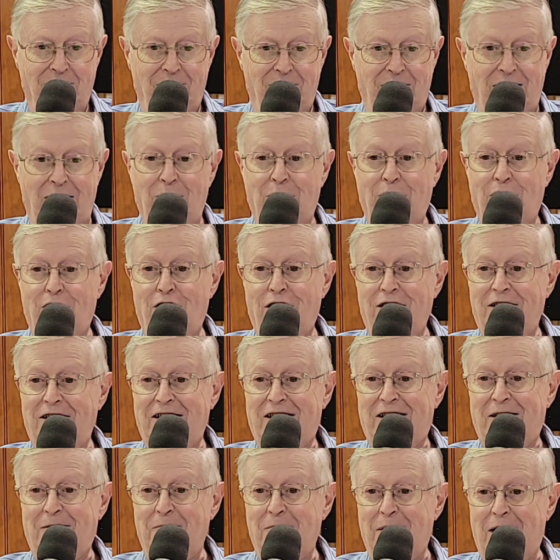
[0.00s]
They went on to
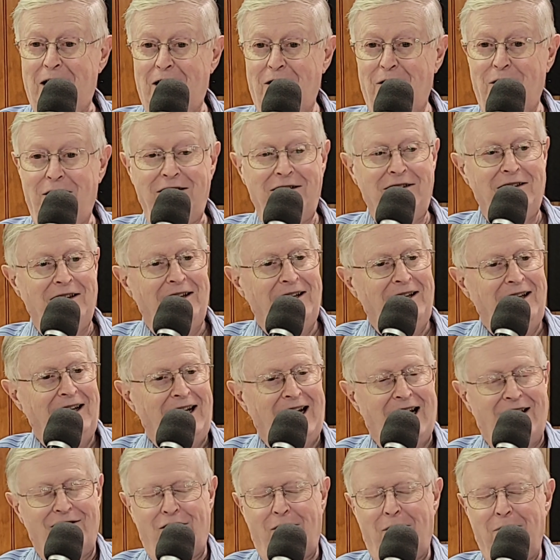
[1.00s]
get married,
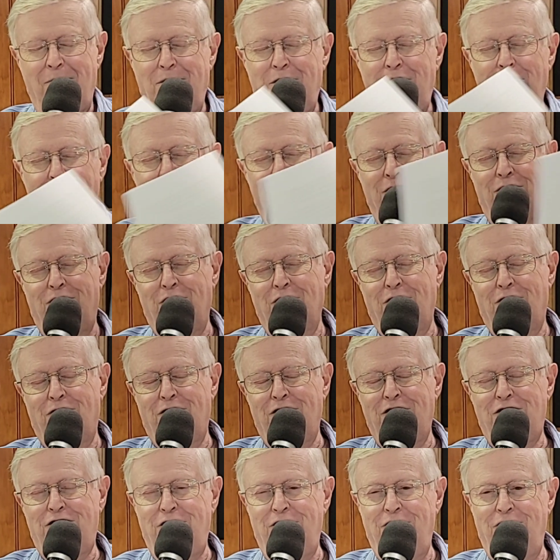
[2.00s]
have a beautiful
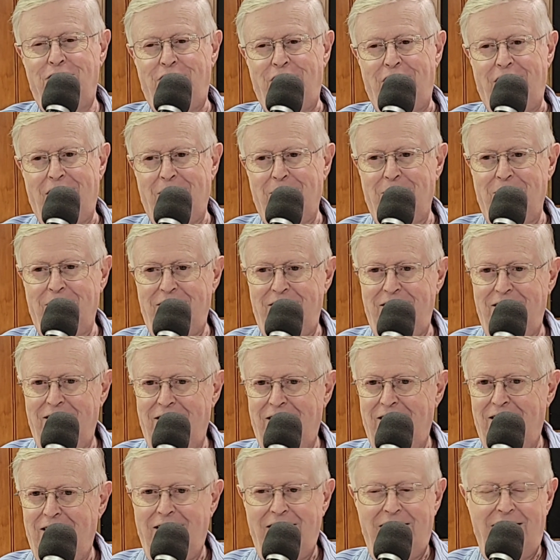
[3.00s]
Christian family,
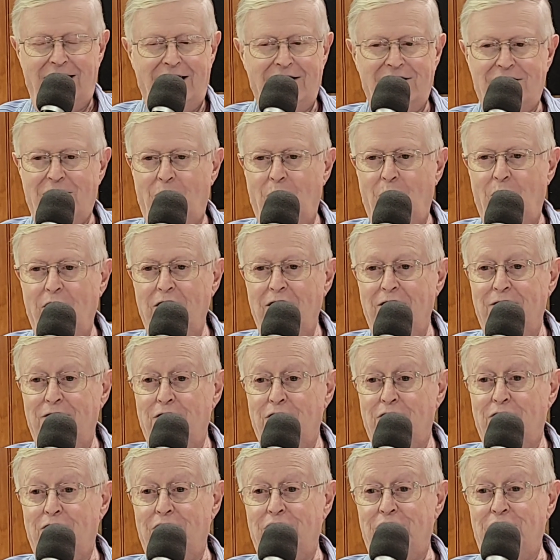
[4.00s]
is a
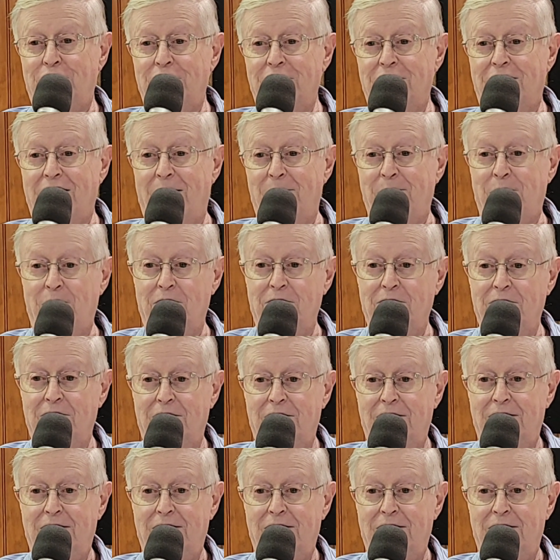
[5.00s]
wonderful Christian couple,